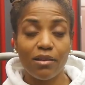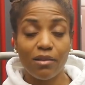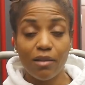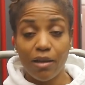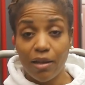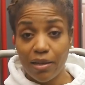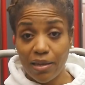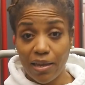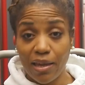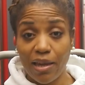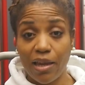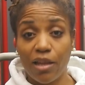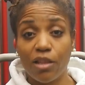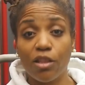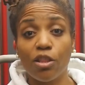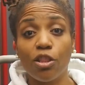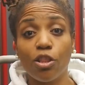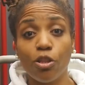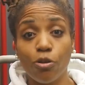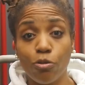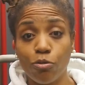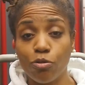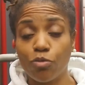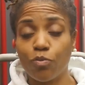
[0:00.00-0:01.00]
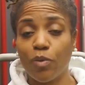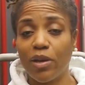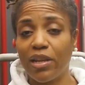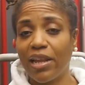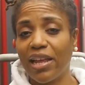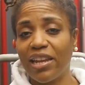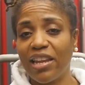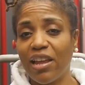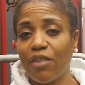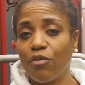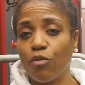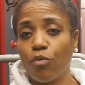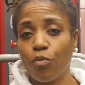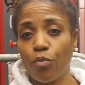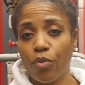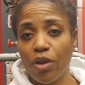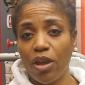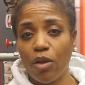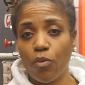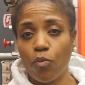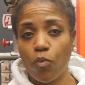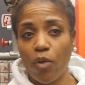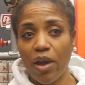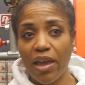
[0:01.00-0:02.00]
Again, lose weight, I never
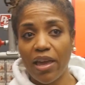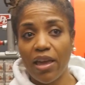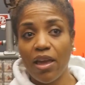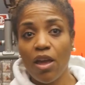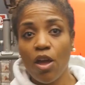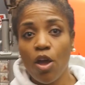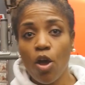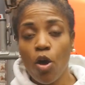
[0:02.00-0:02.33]
rid weight.